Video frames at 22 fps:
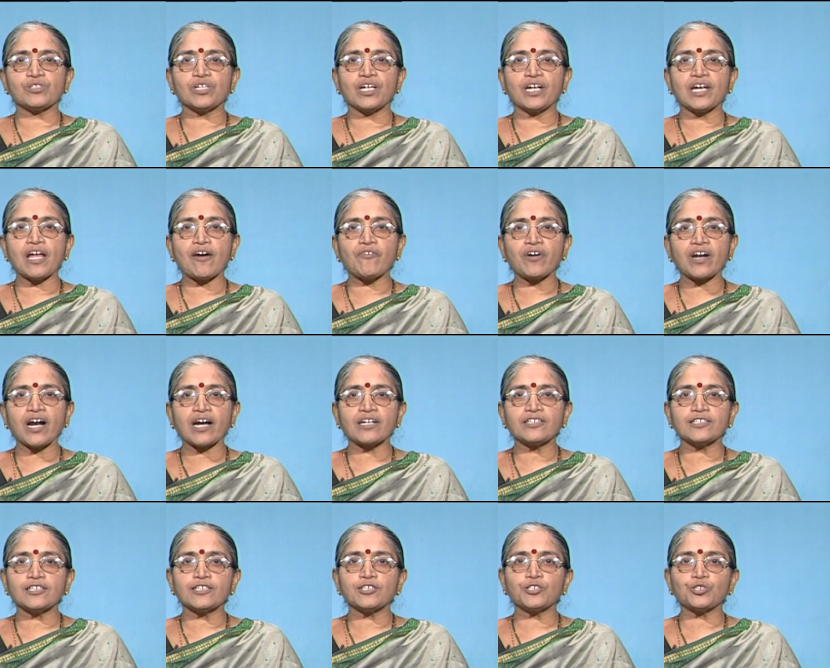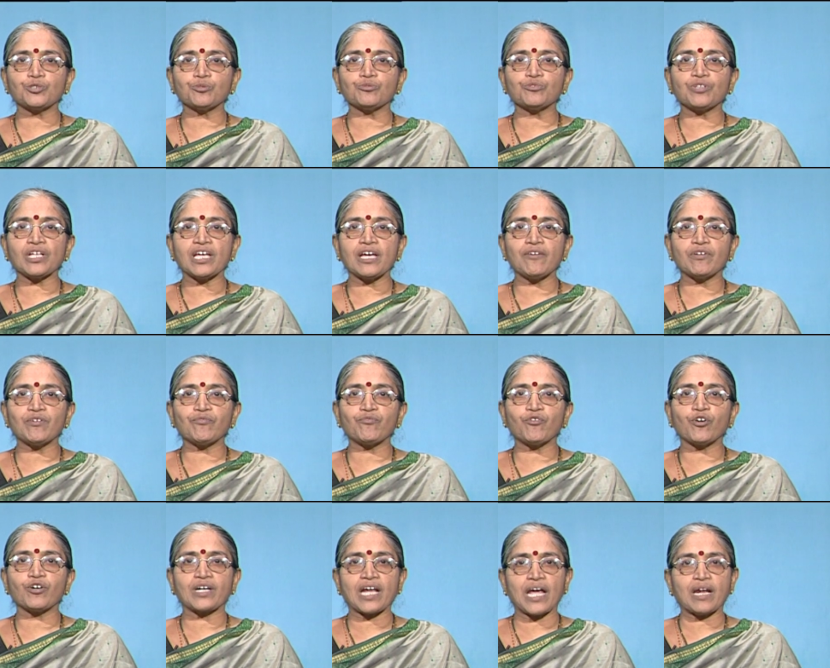They never uttered truth even
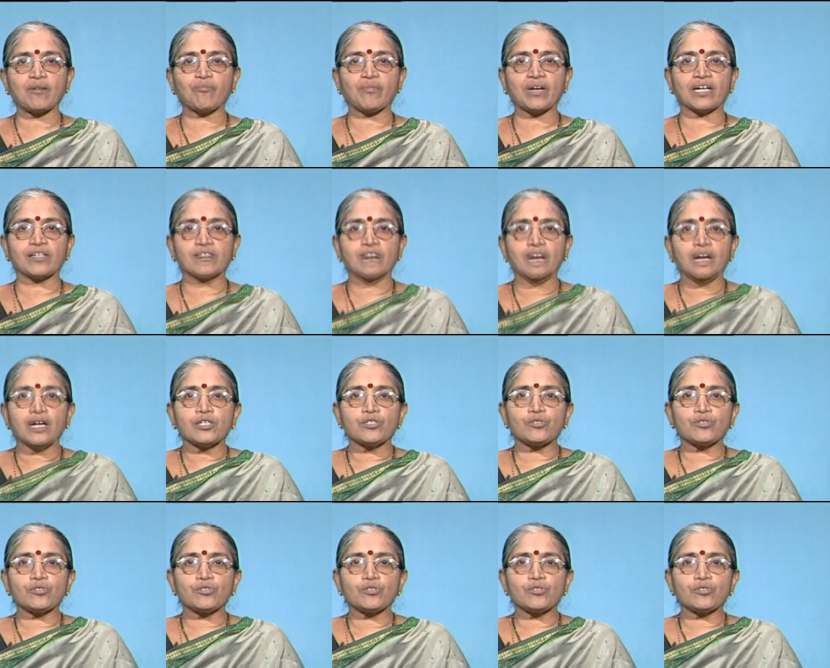for 10 minutes.